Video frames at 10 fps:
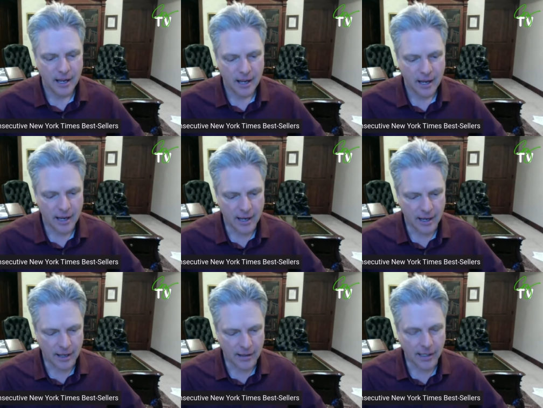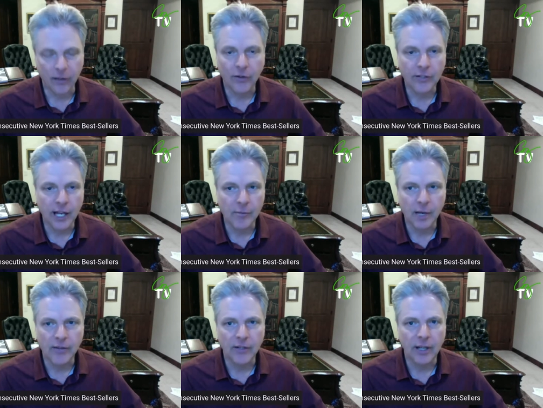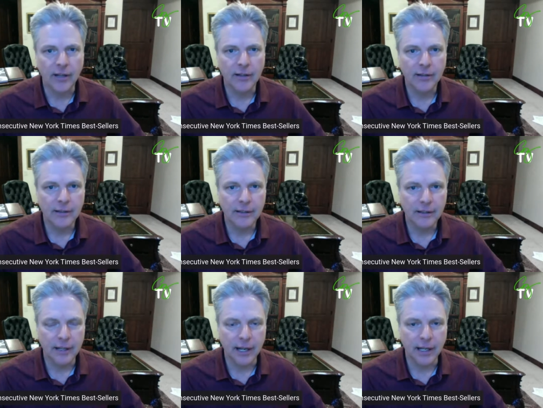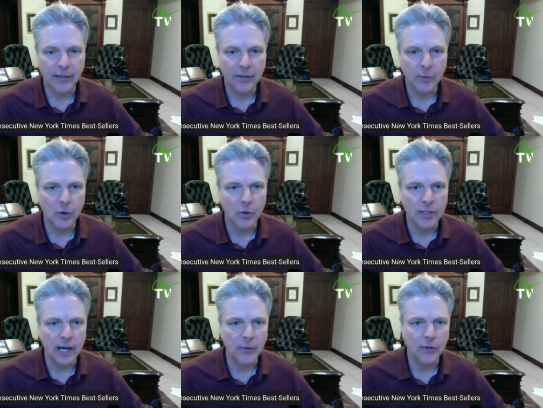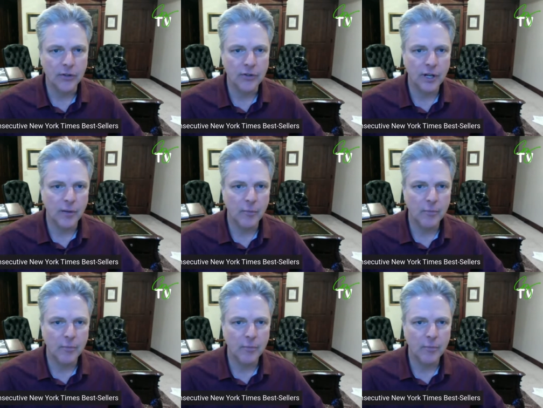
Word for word: And I looked at him. I said, then I guess I'm going down with the ship.